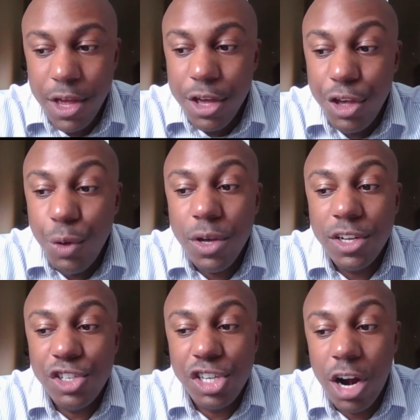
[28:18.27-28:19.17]
You could
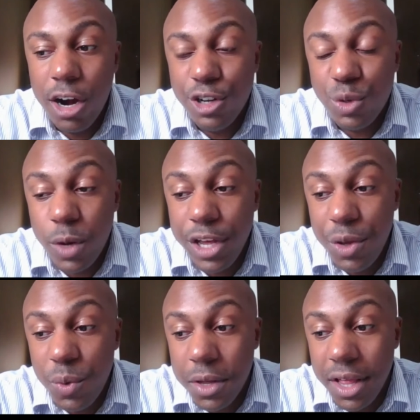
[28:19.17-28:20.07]
charge what
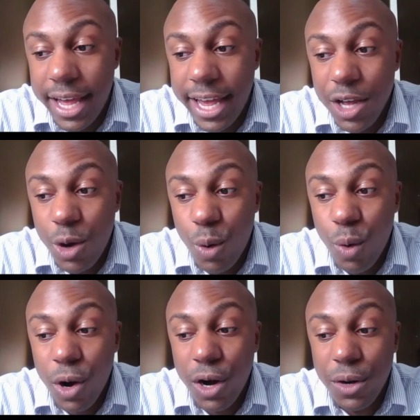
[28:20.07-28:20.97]
you would like
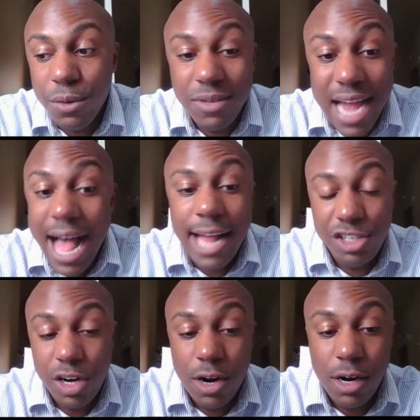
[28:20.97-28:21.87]
or not
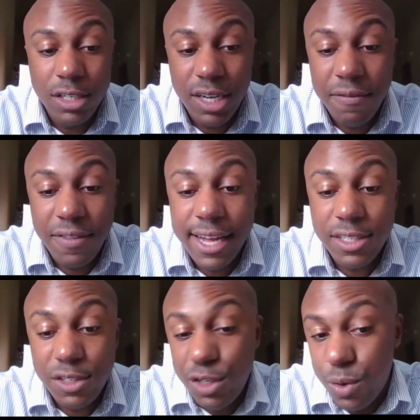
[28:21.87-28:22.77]
charge if
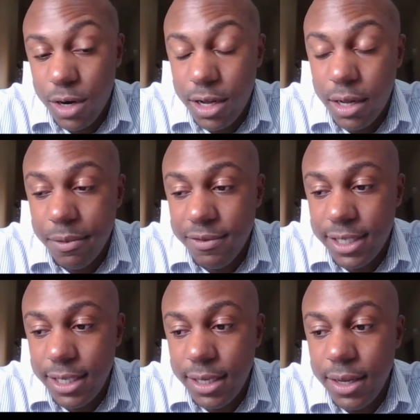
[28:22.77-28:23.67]
that's your cup of
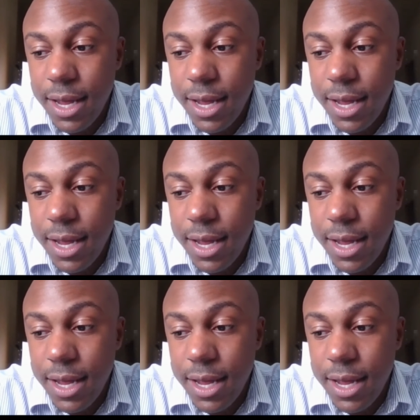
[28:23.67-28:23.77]
tea.